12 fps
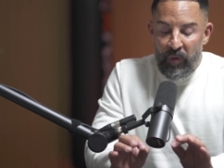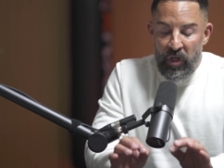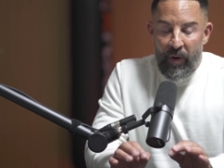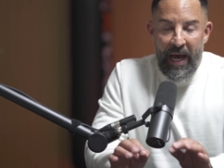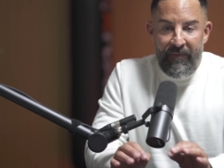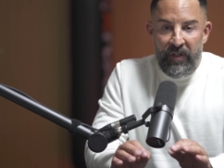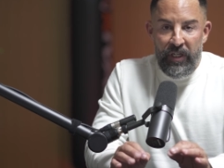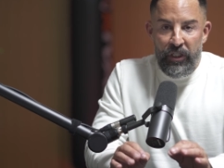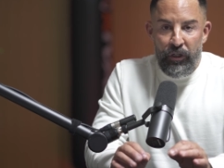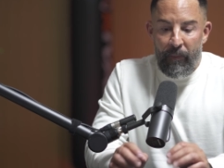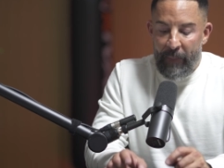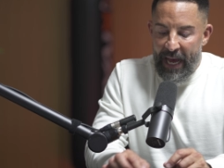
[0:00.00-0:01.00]
You have a
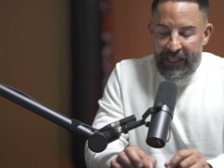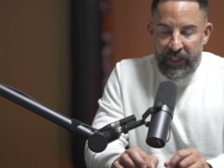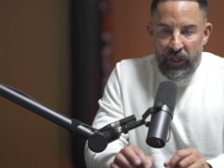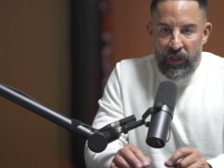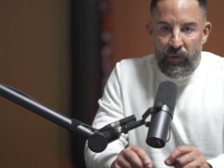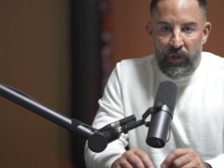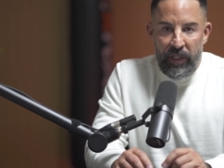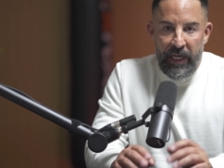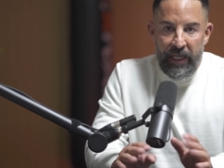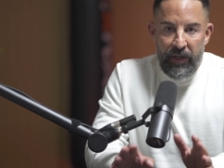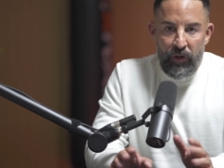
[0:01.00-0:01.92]
digital ballot. You click,